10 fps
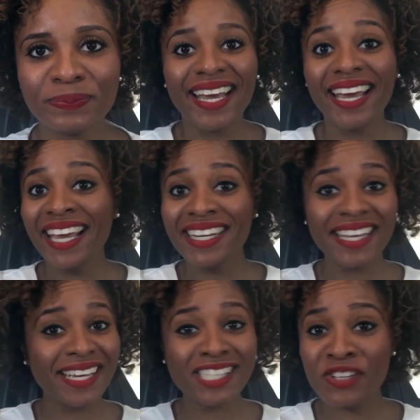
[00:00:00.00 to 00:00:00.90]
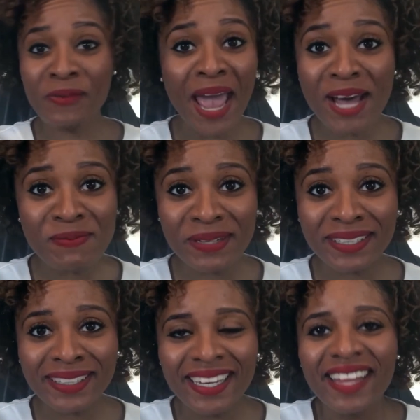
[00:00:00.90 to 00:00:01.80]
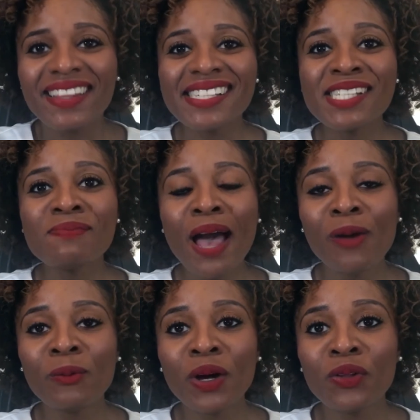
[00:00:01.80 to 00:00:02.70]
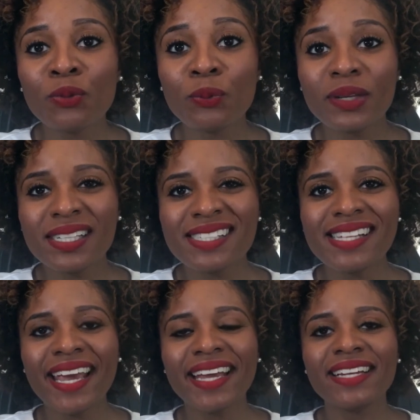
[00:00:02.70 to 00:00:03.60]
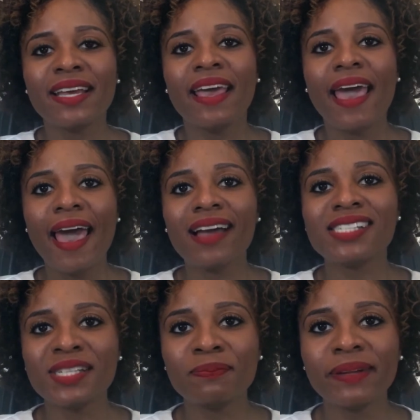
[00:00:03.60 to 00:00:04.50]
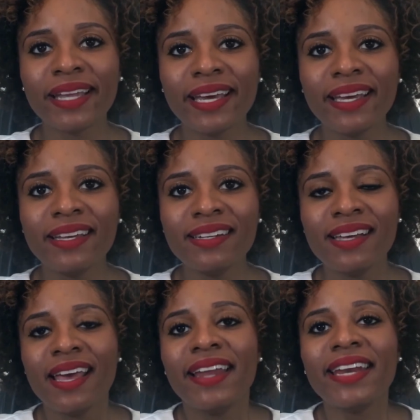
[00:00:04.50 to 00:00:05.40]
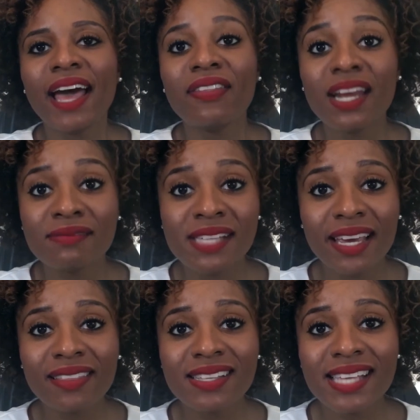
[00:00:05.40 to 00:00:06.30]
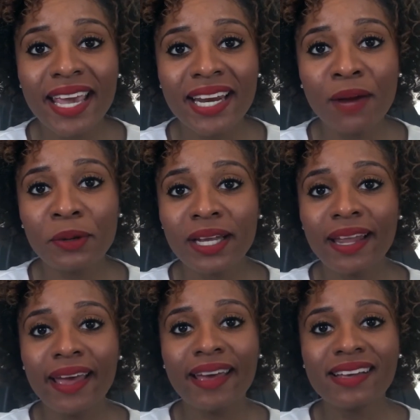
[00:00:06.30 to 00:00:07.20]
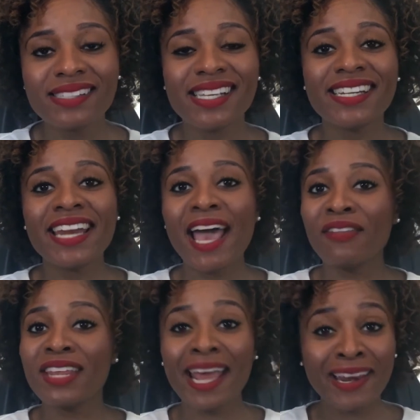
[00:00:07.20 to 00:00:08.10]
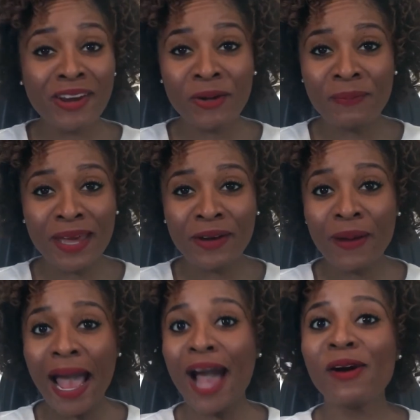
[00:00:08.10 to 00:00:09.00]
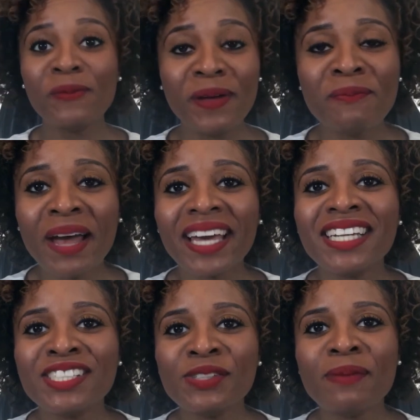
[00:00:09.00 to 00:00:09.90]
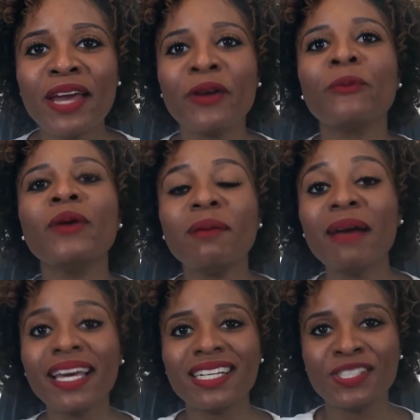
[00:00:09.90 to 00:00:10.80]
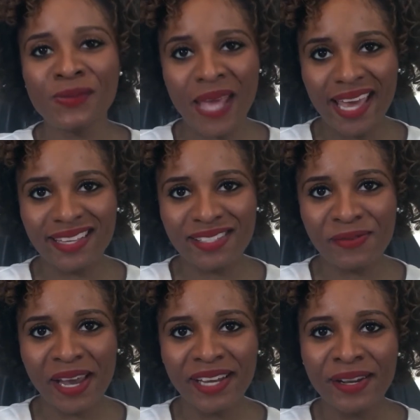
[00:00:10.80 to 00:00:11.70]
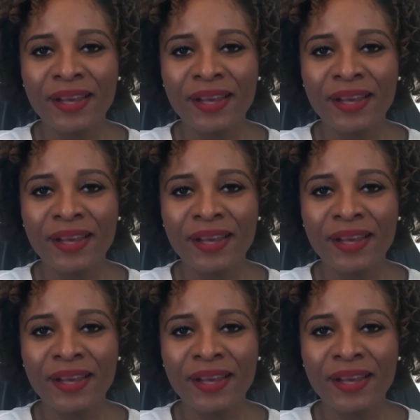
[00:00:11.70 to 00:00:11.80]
And it's a wrap. This is my wealth real estate action plan. Now that I've taken this 8-hour class, now that I know better, how am I going to do better? What am I going to do next, right?